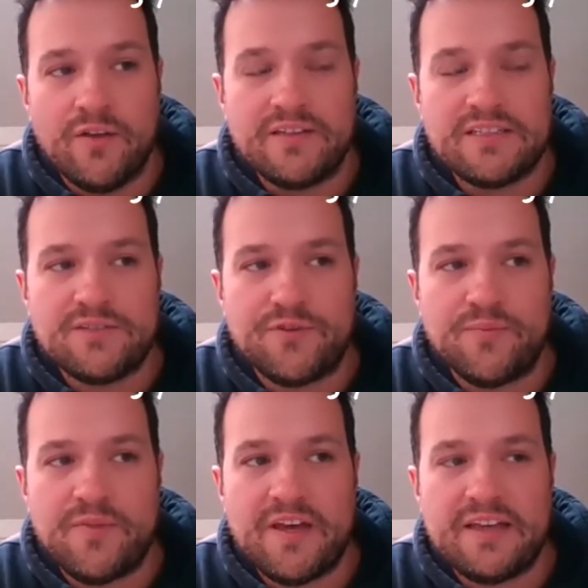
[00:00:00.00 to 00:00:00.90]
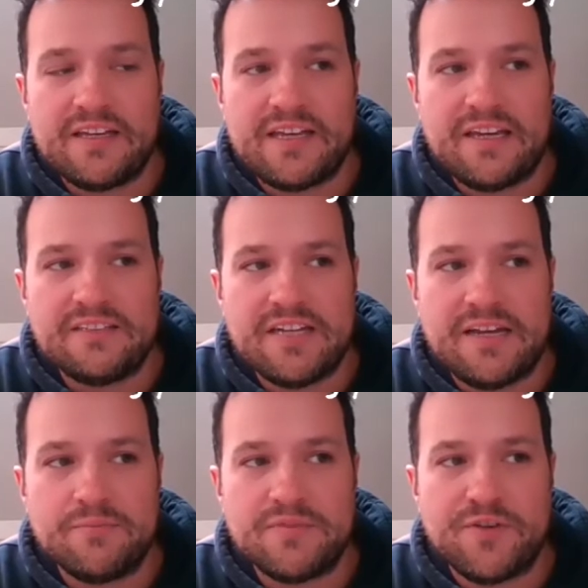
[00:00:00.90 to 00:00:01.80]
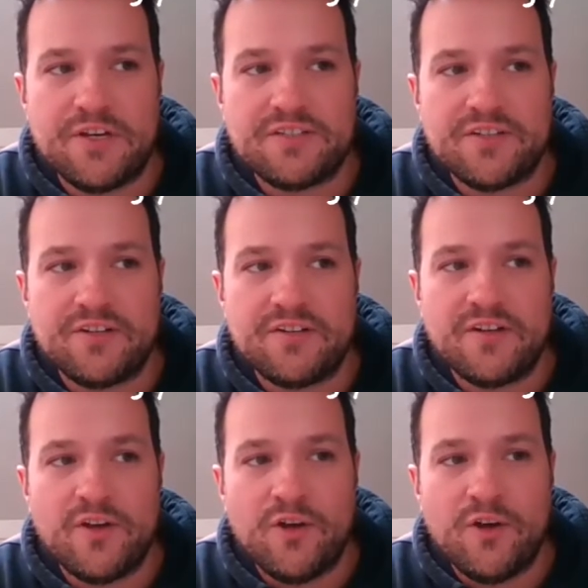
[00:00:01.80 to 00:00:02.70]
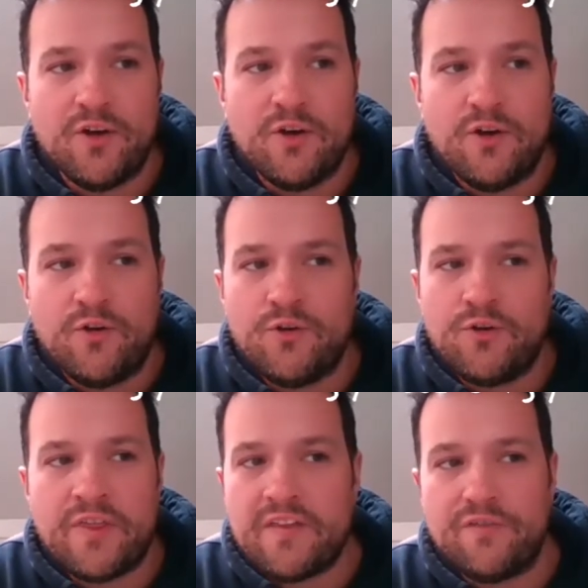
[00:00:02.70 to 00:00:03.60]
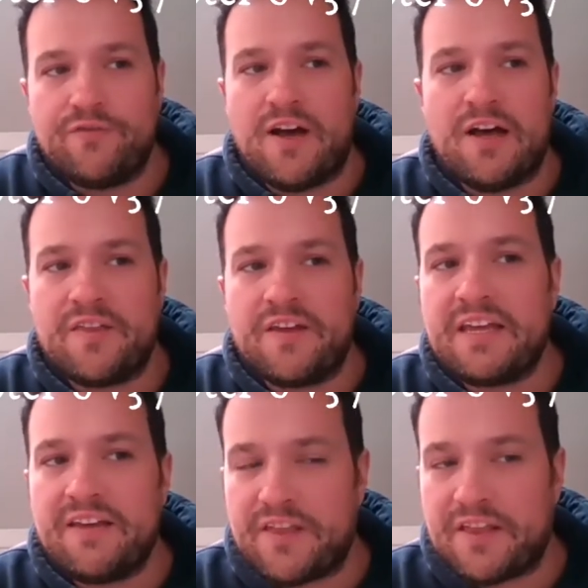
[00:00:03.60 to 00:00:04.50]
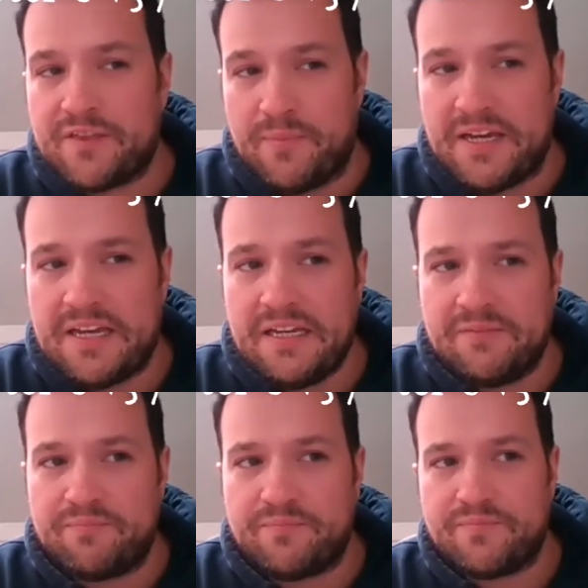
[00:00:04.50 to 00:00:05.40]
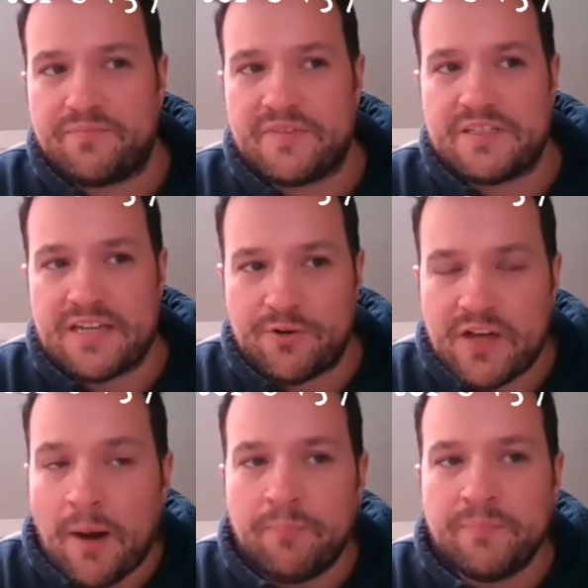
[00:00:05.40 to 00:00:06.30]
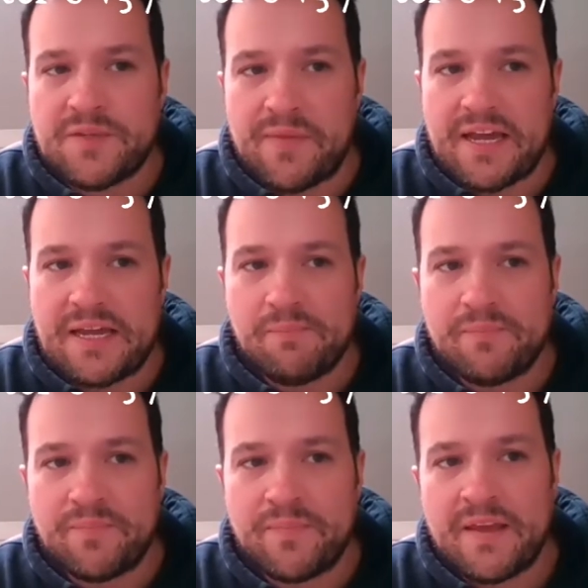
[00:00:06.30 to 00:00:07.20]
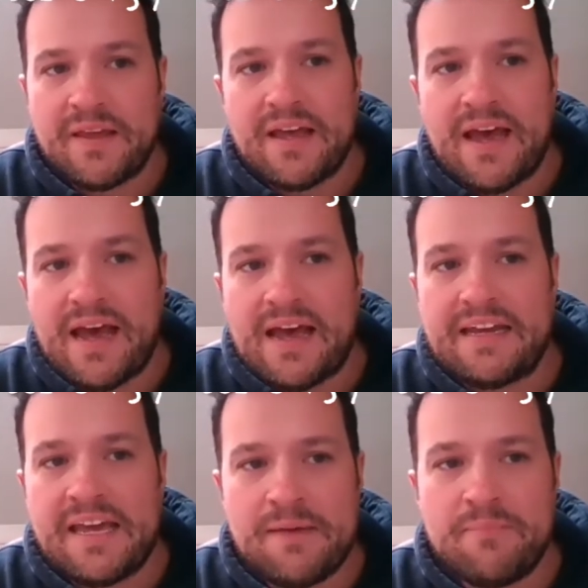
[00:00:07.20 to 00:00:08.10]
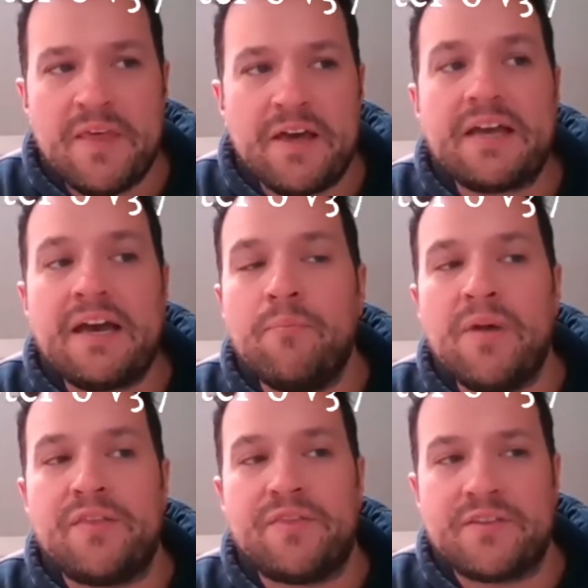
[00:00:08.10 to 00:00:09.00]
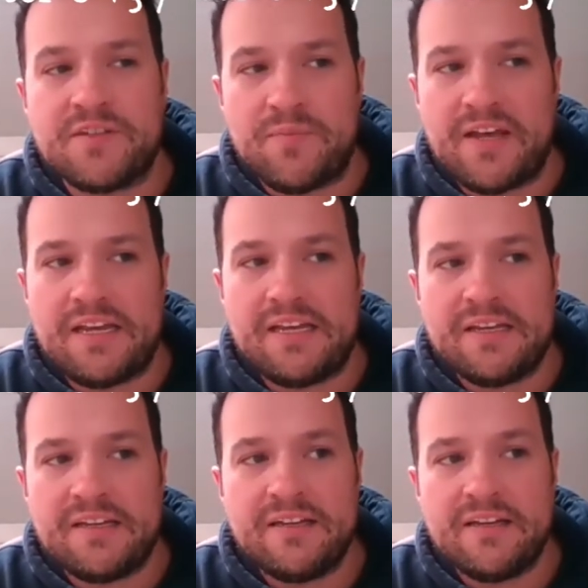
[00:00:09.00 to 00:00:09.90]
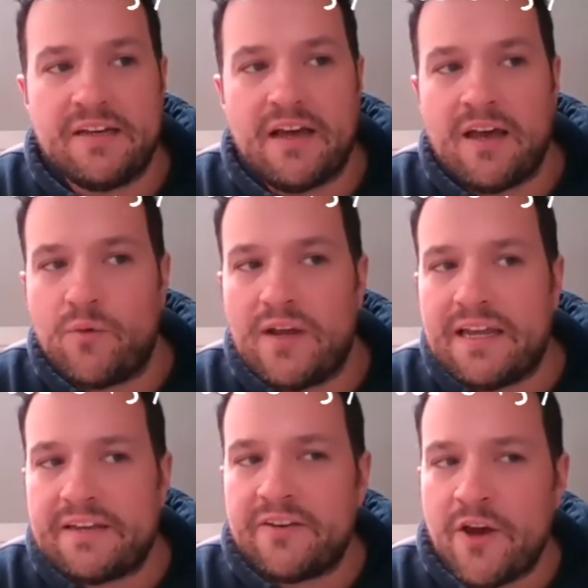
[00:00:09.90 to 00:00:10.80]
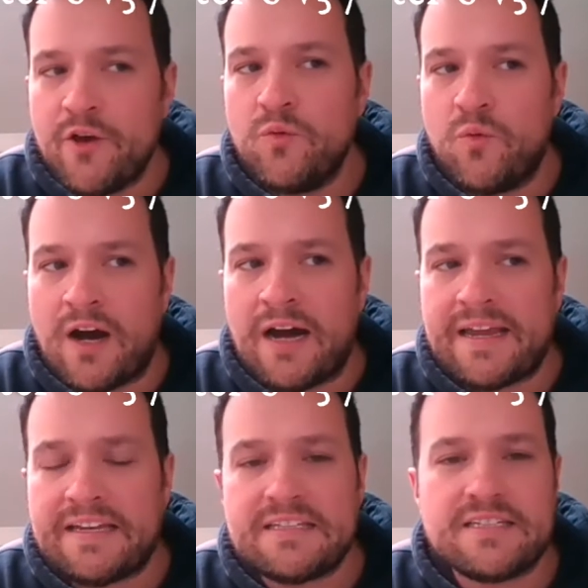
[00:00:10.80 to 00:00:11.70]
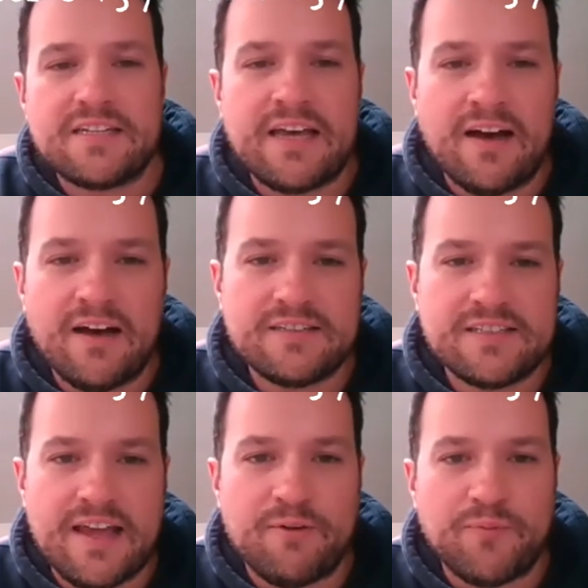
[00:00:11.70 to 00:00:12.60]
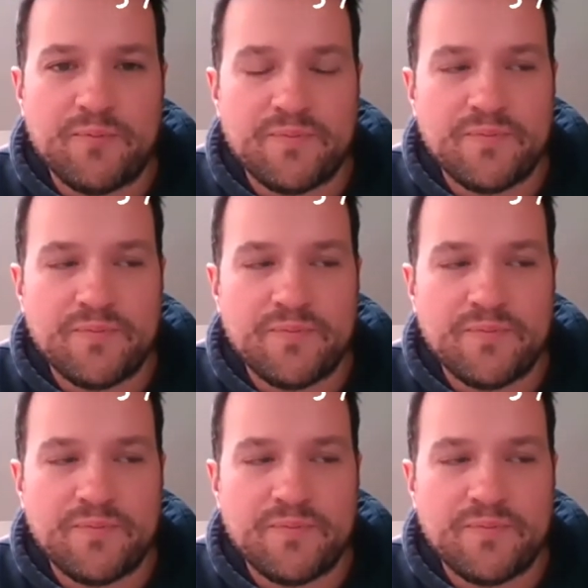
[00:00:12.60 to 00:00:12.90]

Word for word: This is from the King James Version. All that the Father giveth me shall come to me, and him that cometh to me, I will in no wise cast out.